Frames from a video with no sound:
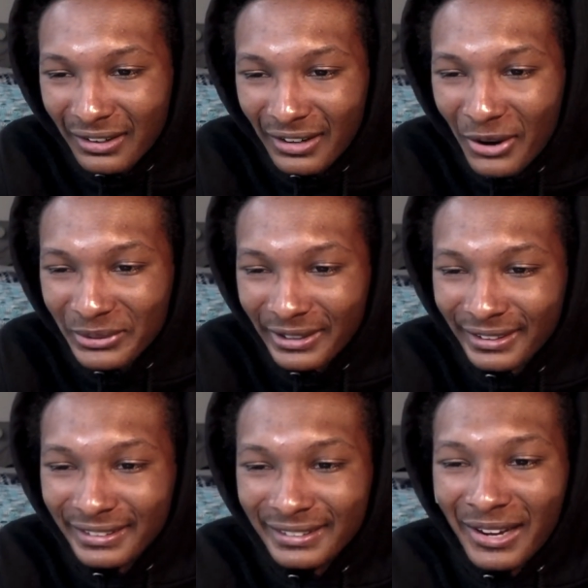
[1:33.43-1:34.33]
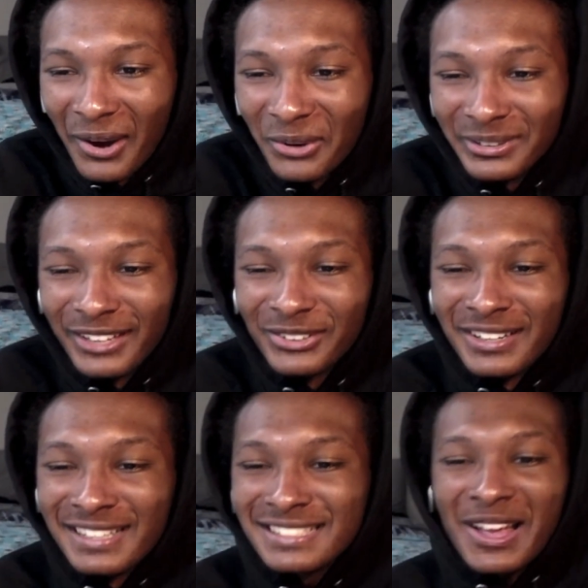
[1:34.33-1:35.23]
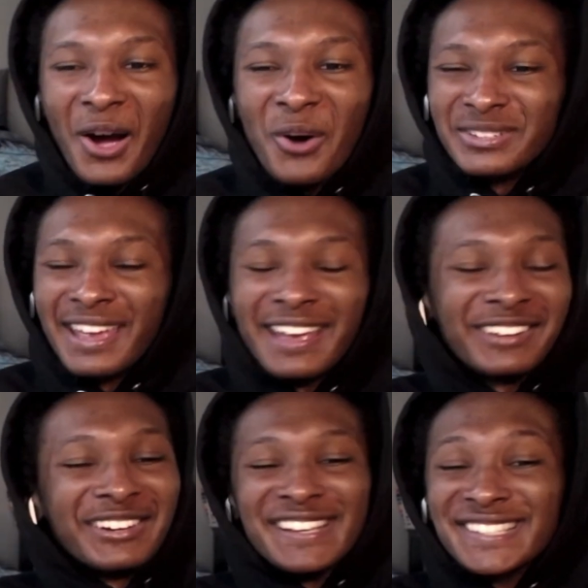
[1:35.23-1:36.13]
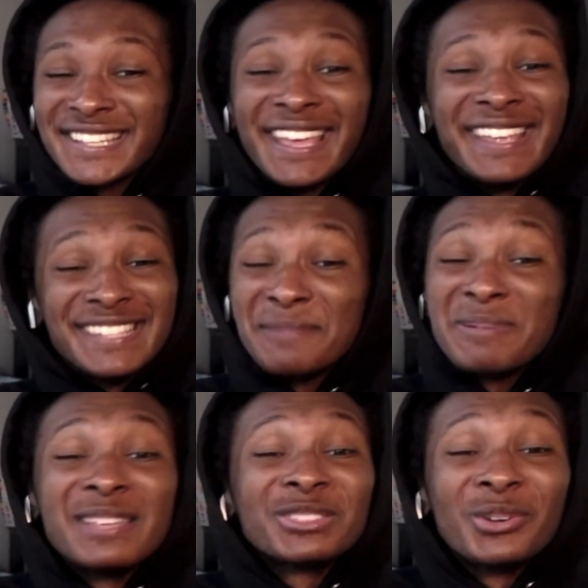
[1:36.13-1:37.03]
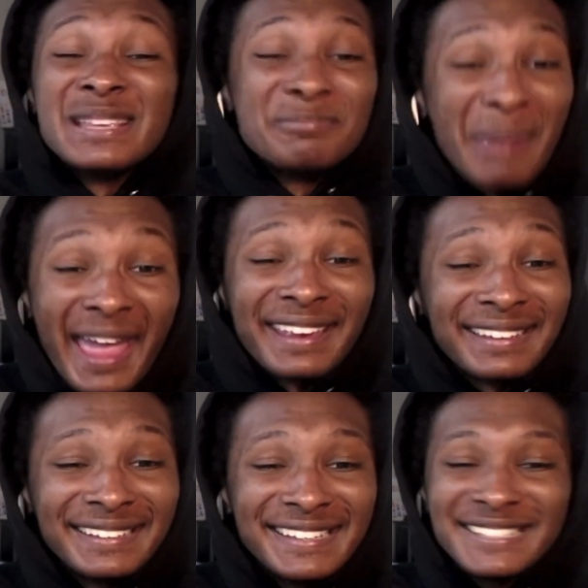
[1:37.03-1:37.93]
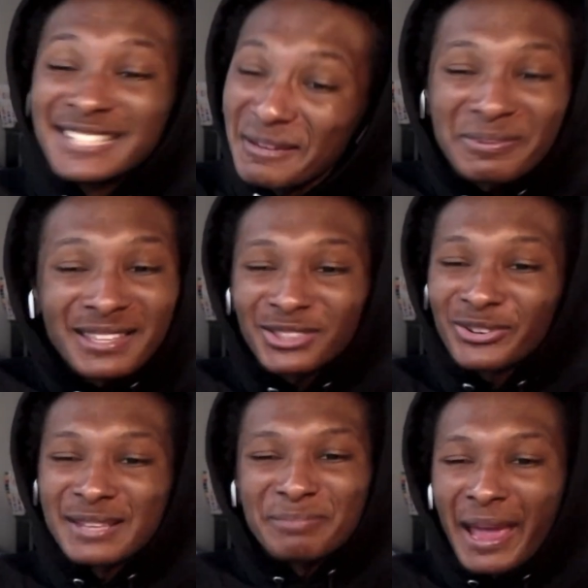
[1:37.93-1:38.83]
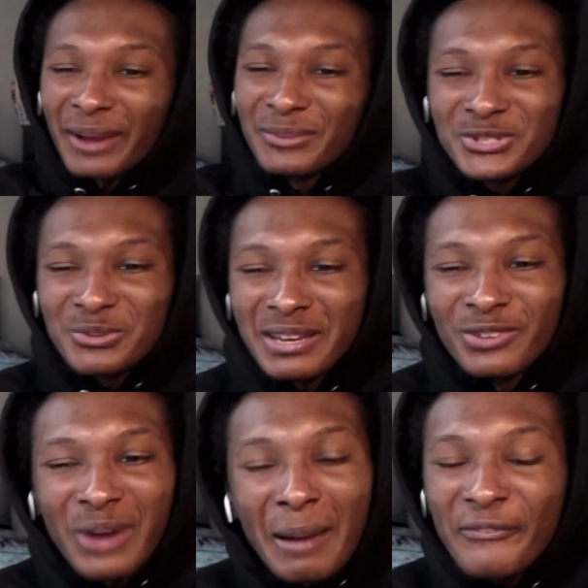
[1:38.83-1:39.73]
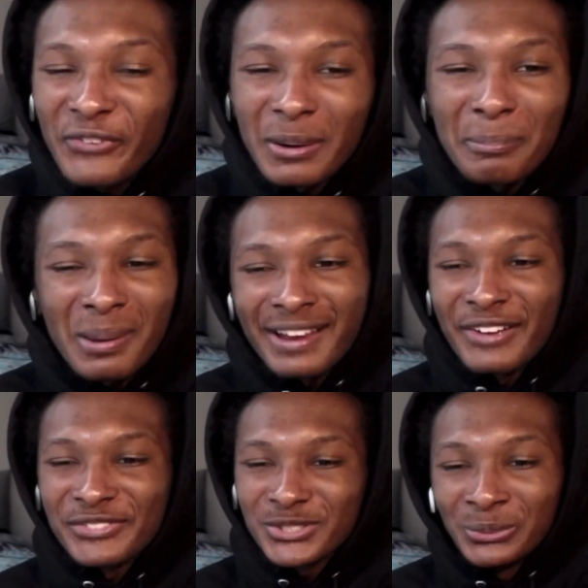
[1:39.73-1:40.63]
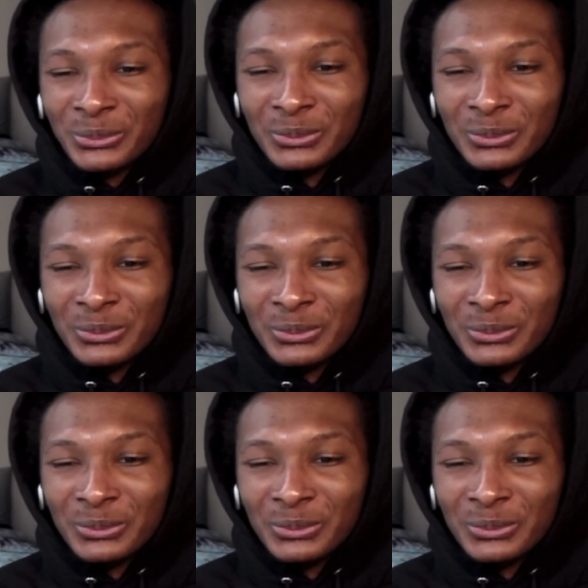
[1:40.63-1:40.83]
Oh, yeah. Oh, yeah, Chris. Oh, yeah, Chris. CP3 is back. CP3 is back. What you mean? Right before the playoffs, too.